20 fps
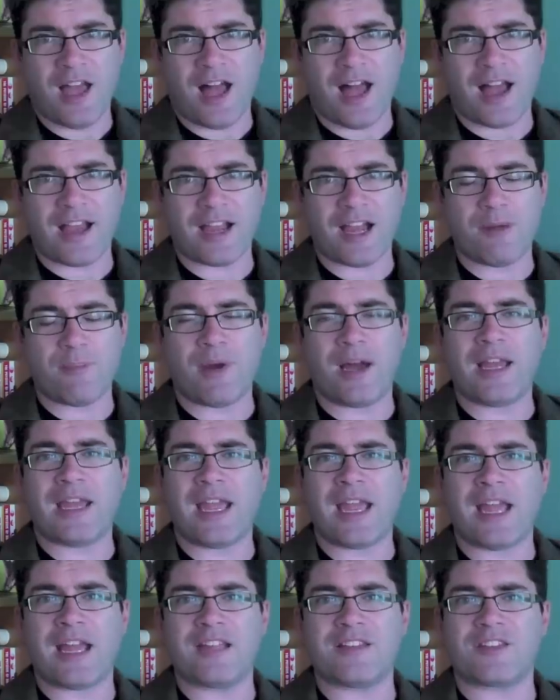I got my
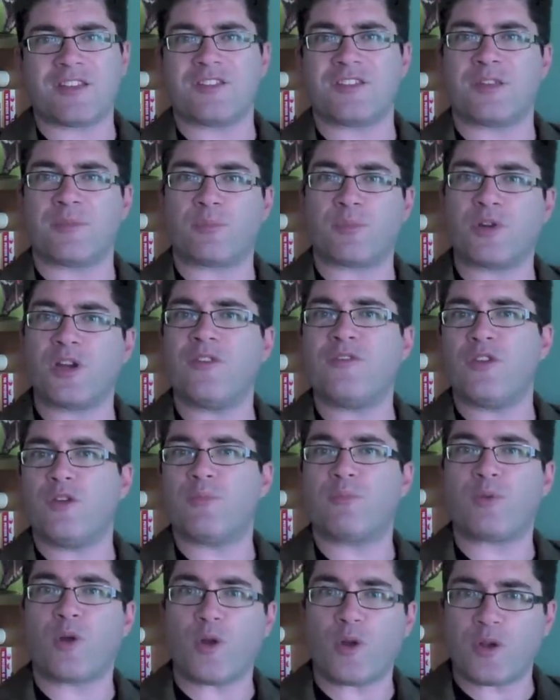hands on some preview
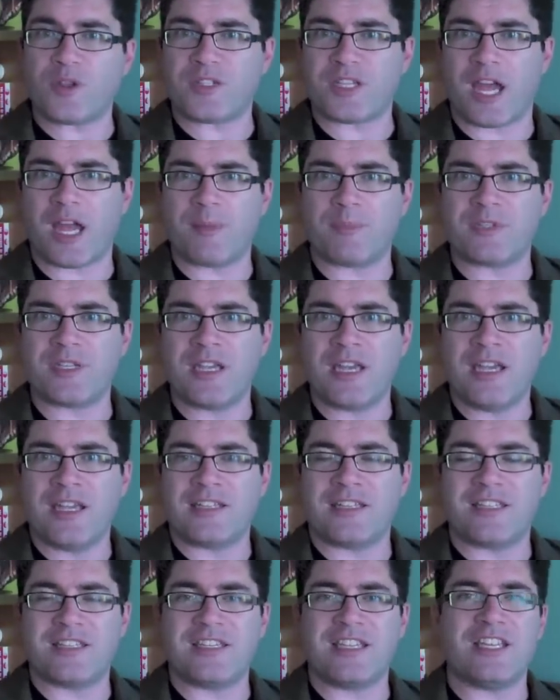prototypes
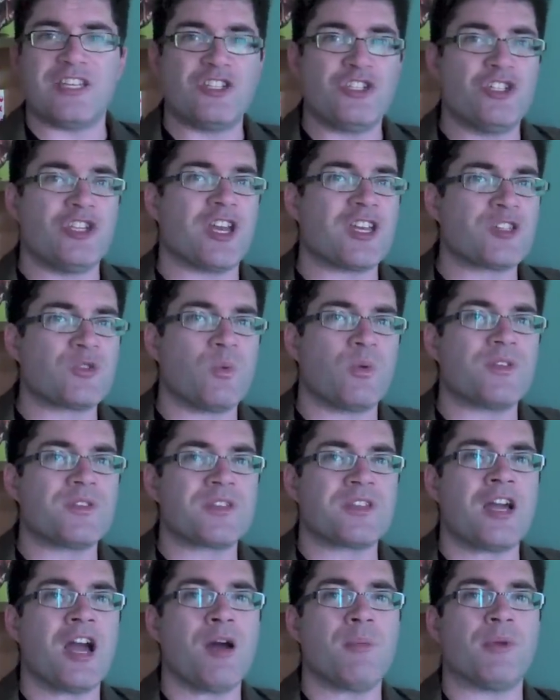to see just what's
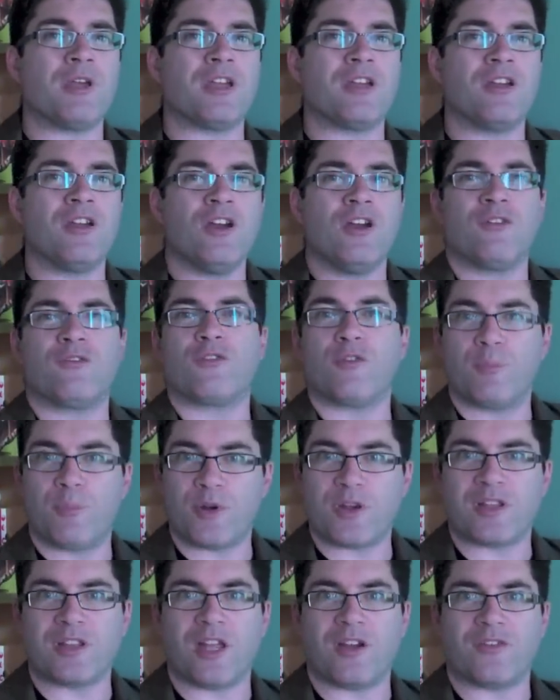coming for
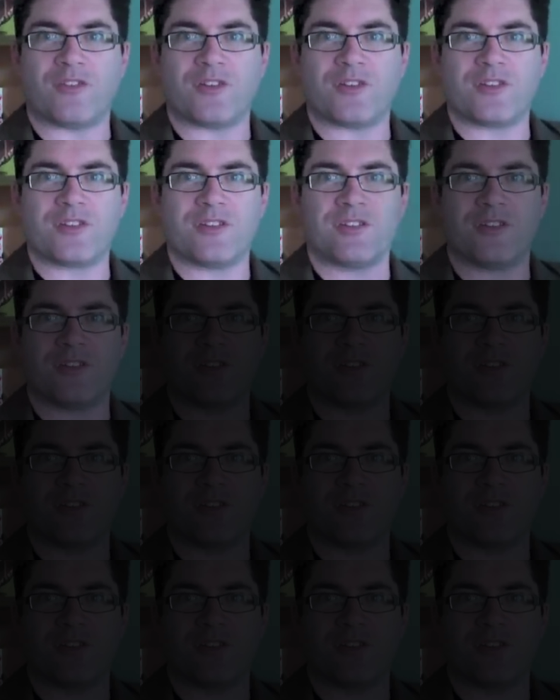book lovers.